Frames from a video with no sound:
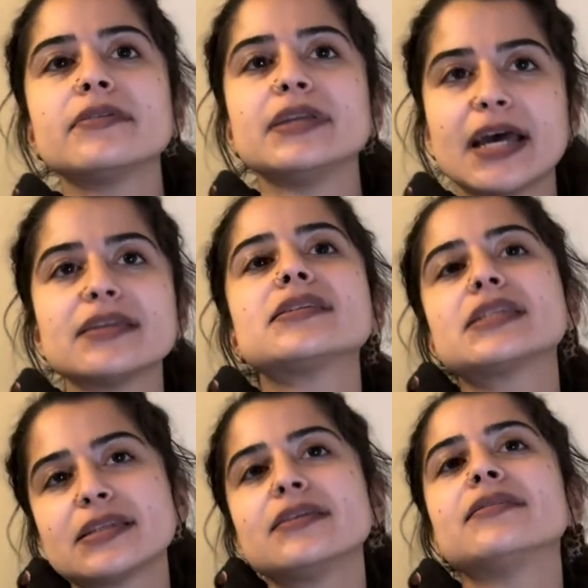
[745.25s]

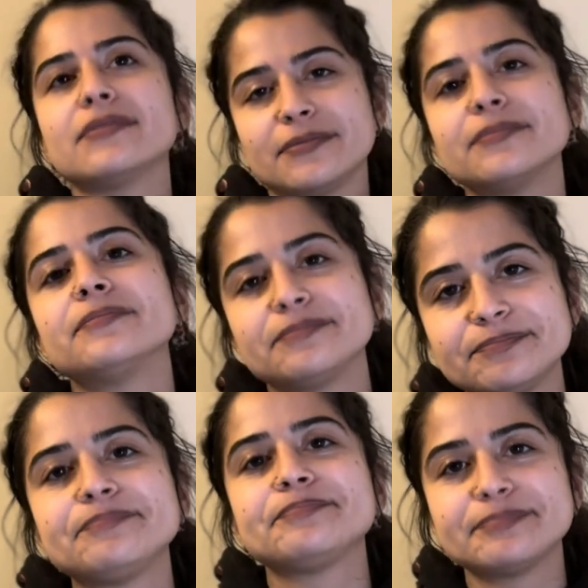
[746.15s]
Yes,
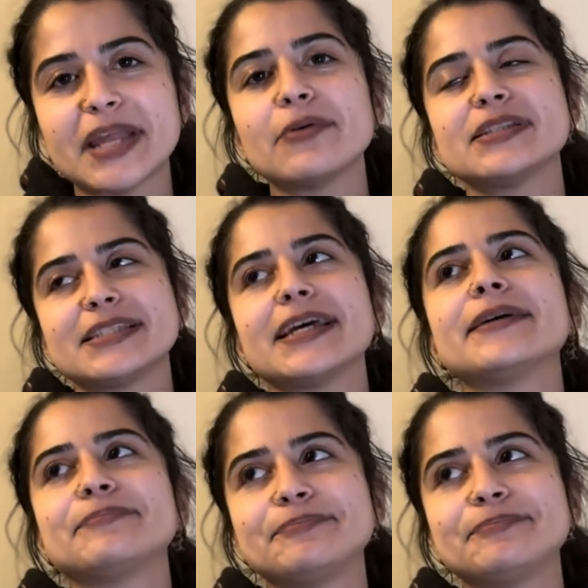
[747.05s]
I would say.